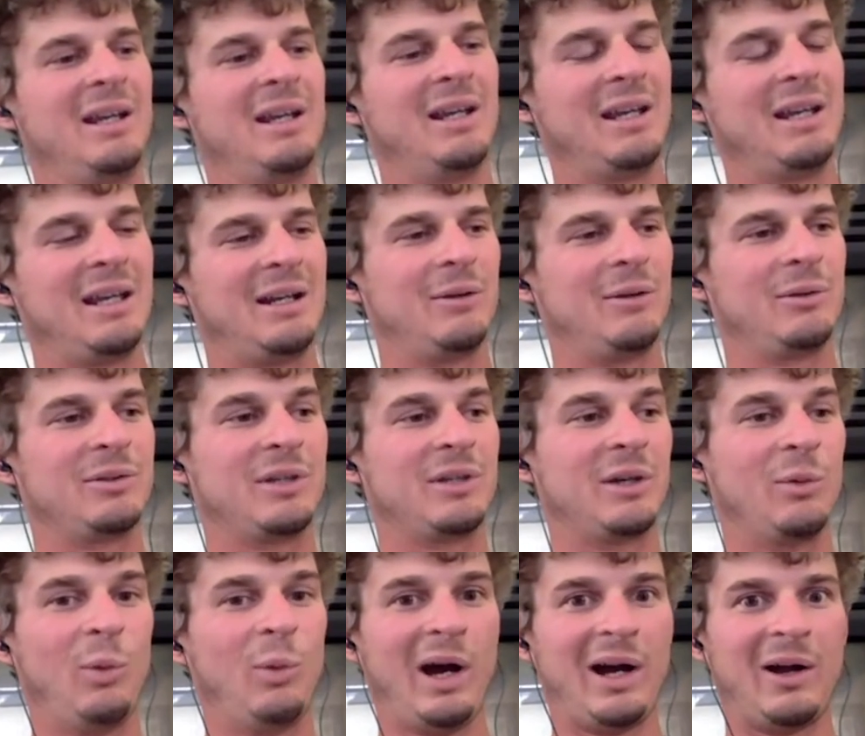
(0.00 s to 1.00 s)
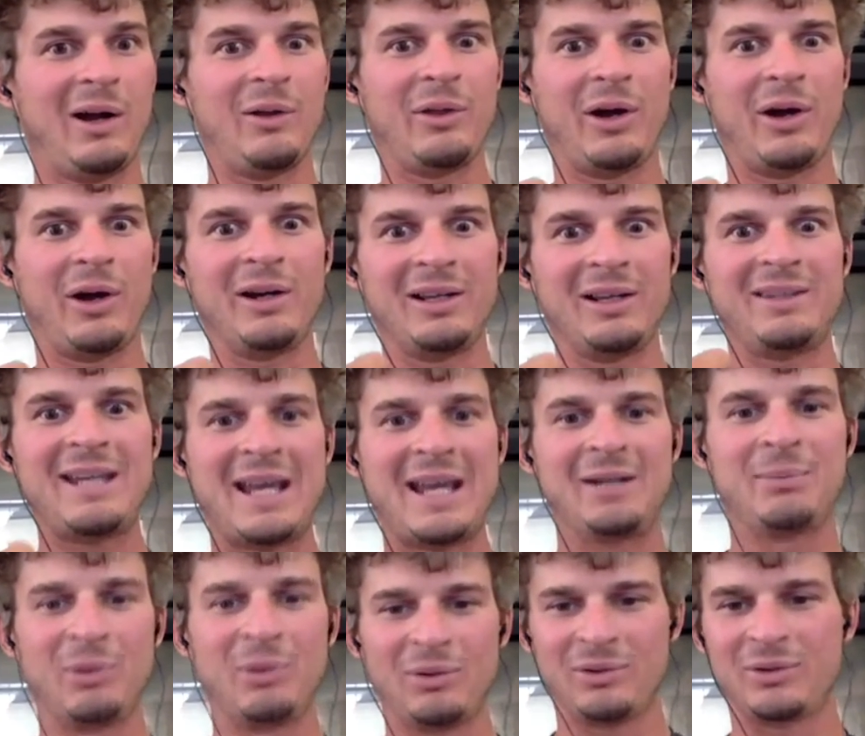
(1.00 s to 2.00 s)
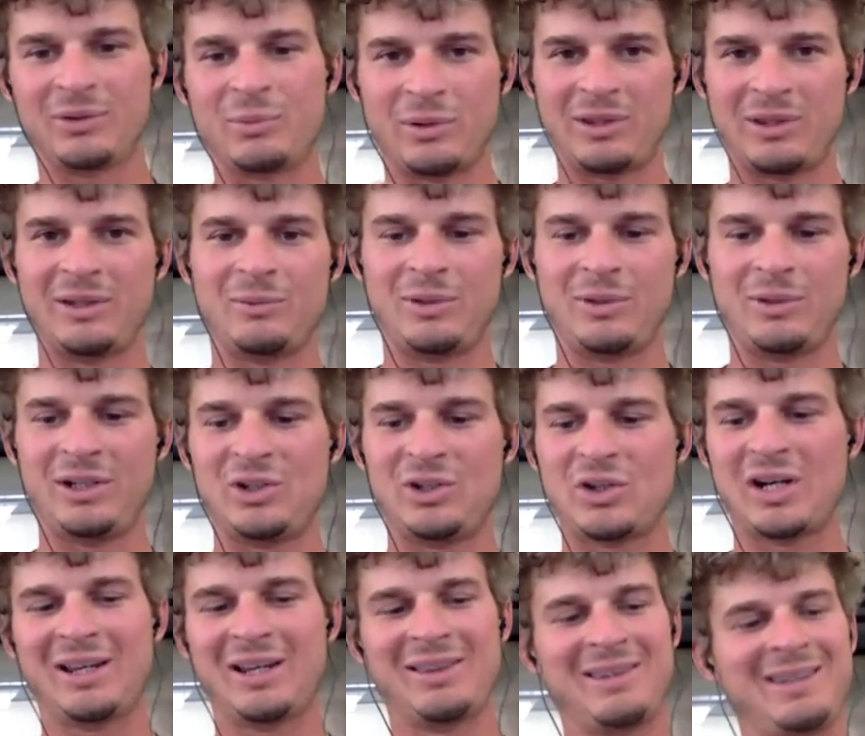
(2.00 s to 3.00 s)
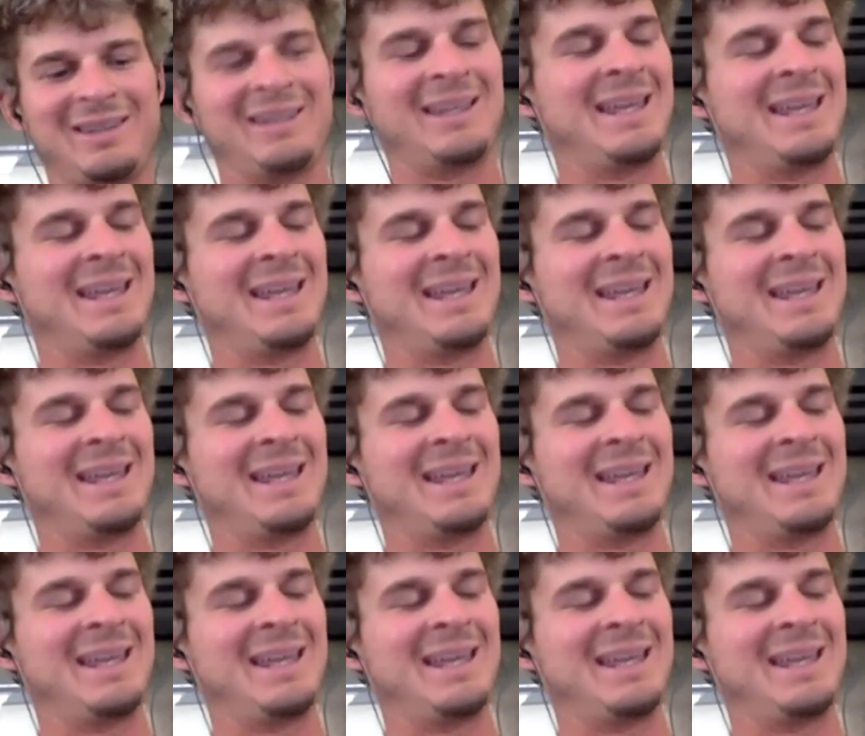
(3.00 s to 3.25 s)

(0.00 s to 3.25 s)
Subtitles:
And it was like, wow, the unattainable is within reach, kind of thing.